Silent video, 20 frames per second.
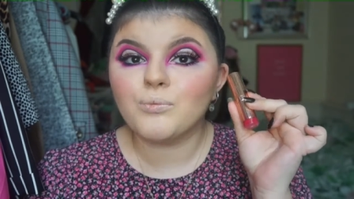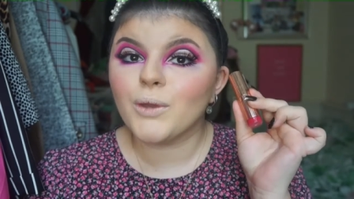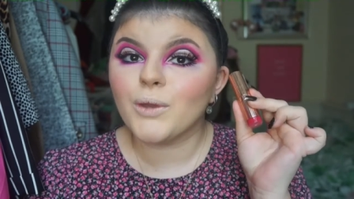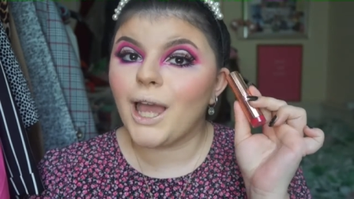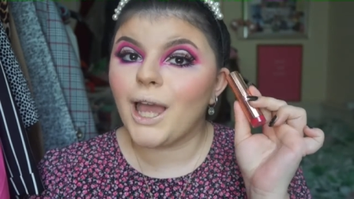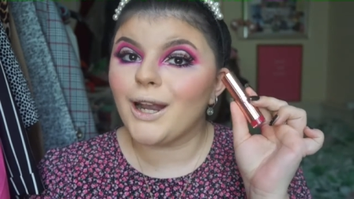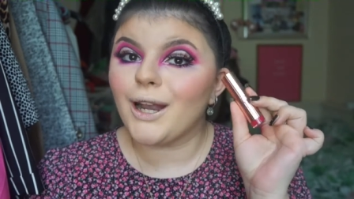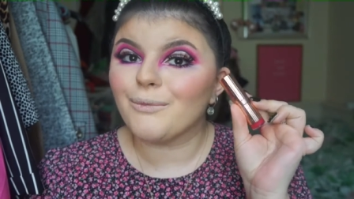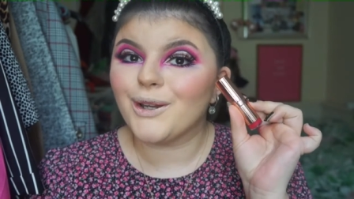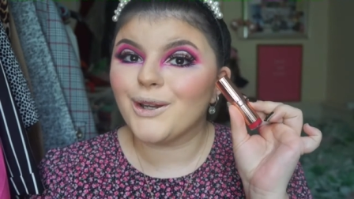
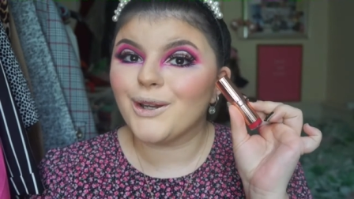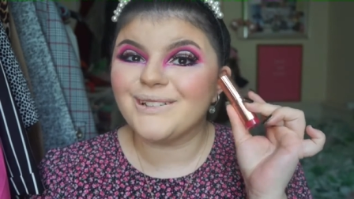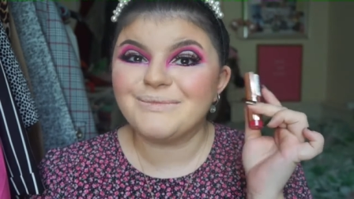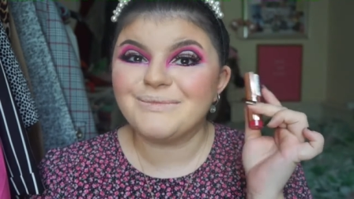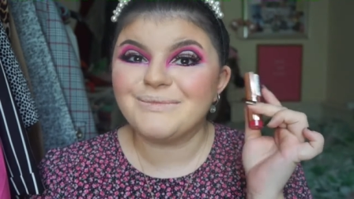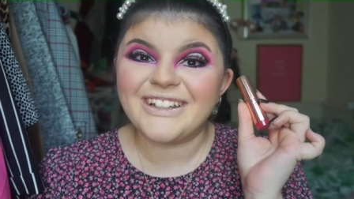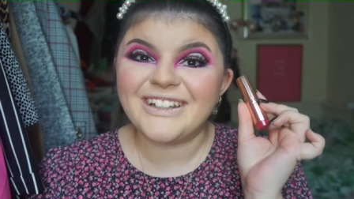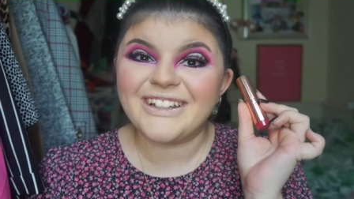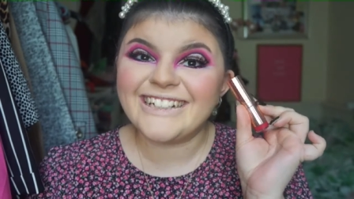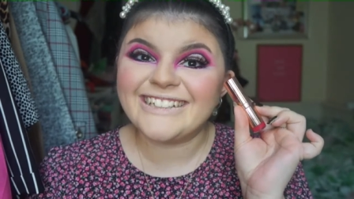and I'm going to
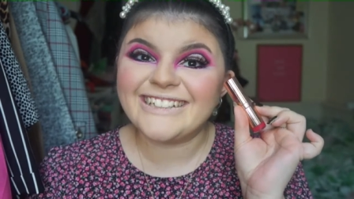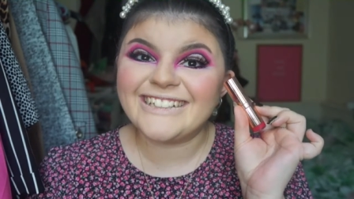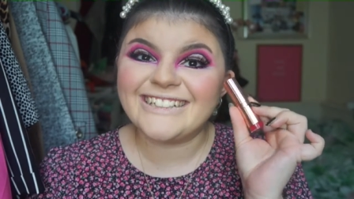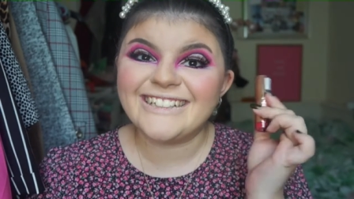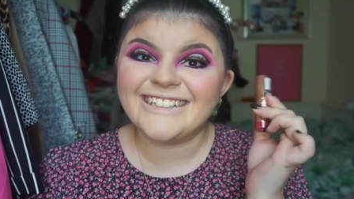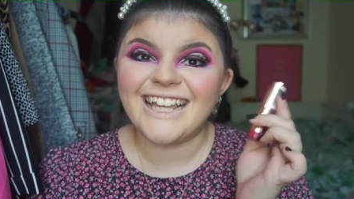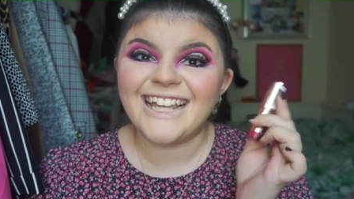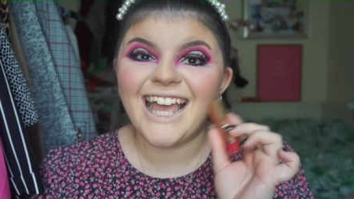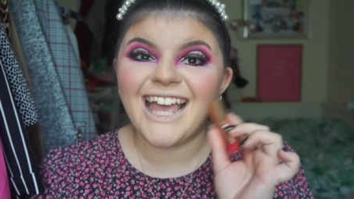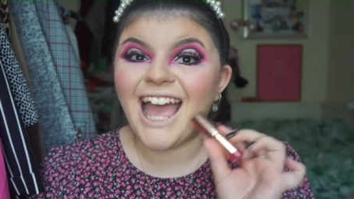move in
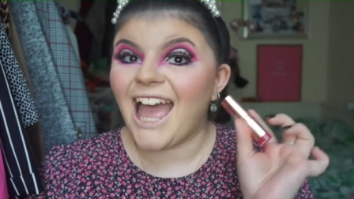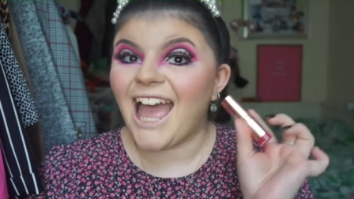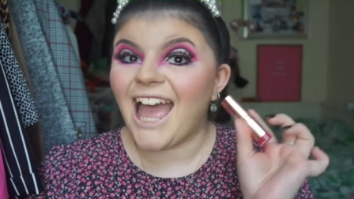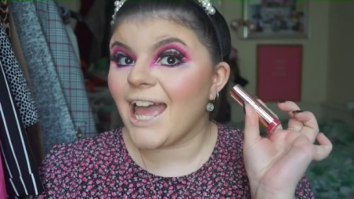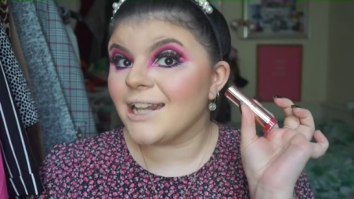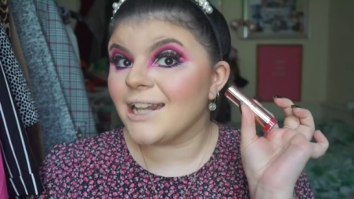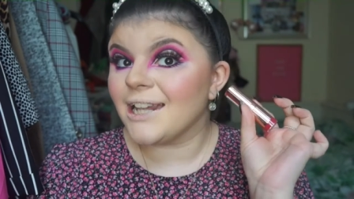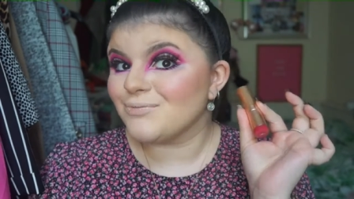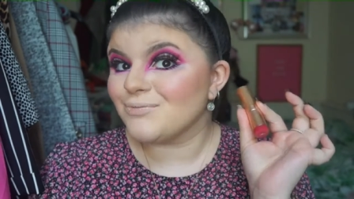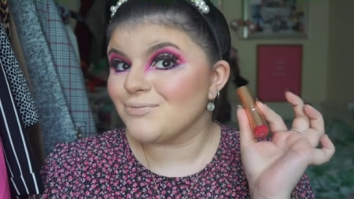
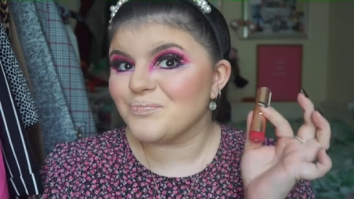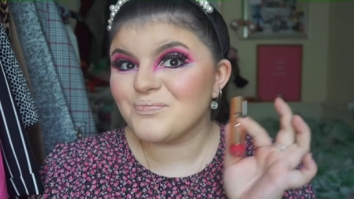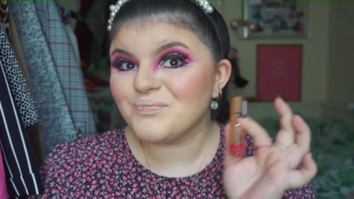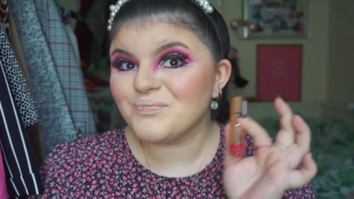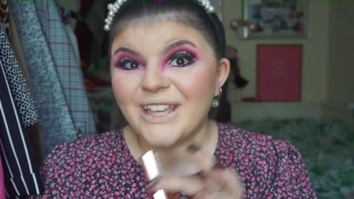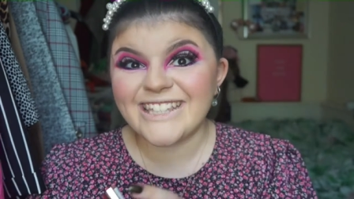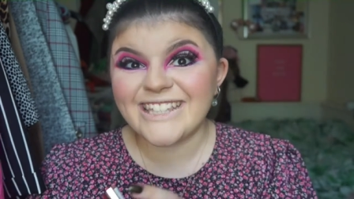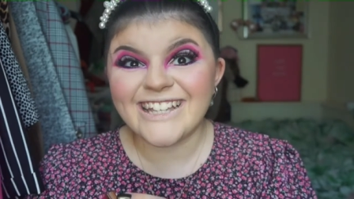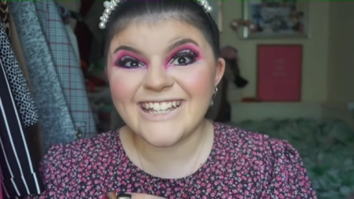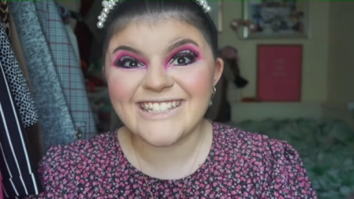and
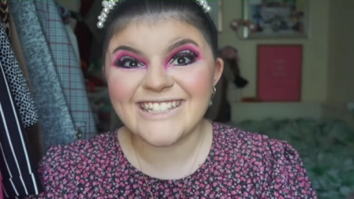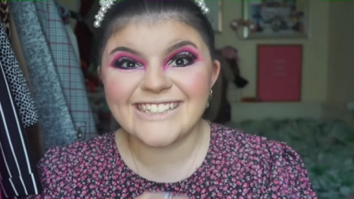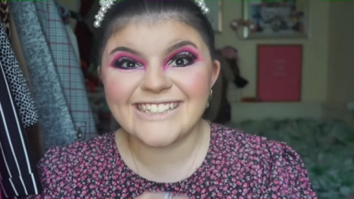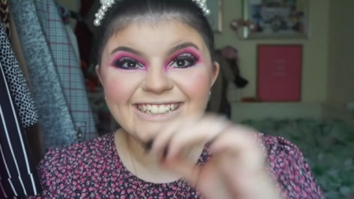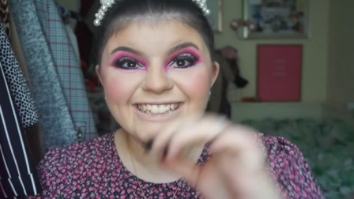get started.